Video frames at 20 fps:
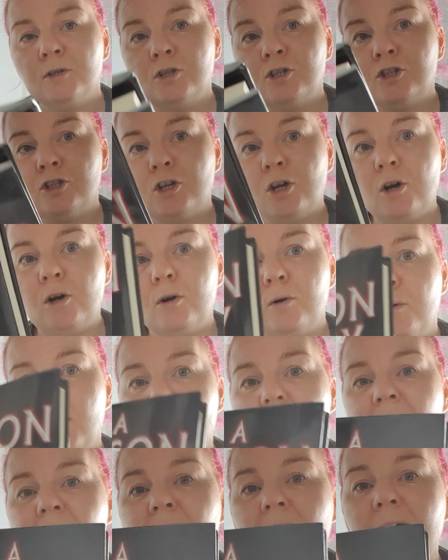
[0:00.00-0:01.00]

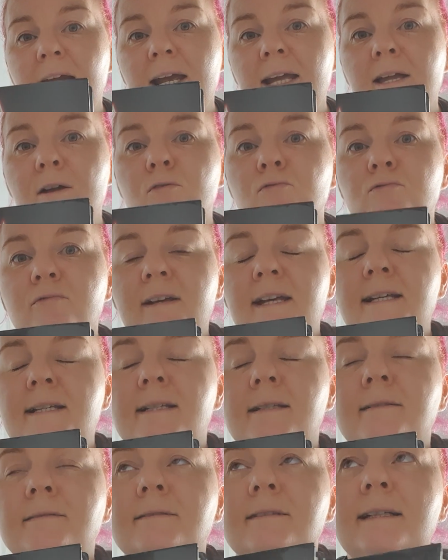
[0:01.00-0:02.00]
So I
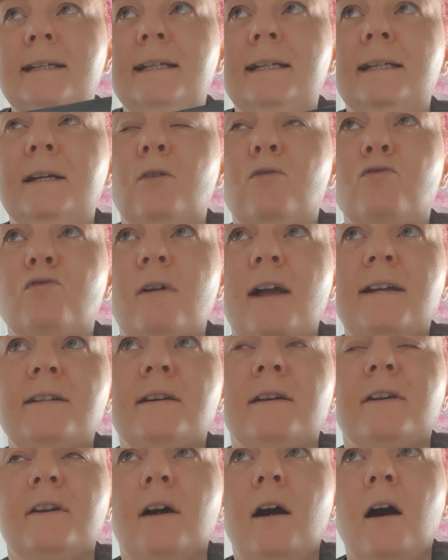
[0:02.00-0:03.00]
recently read
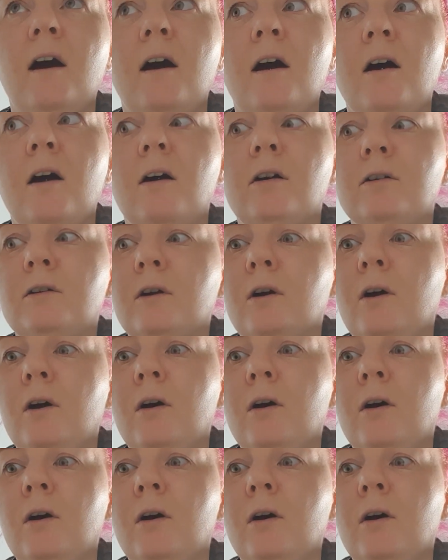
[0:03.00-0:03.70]
an arc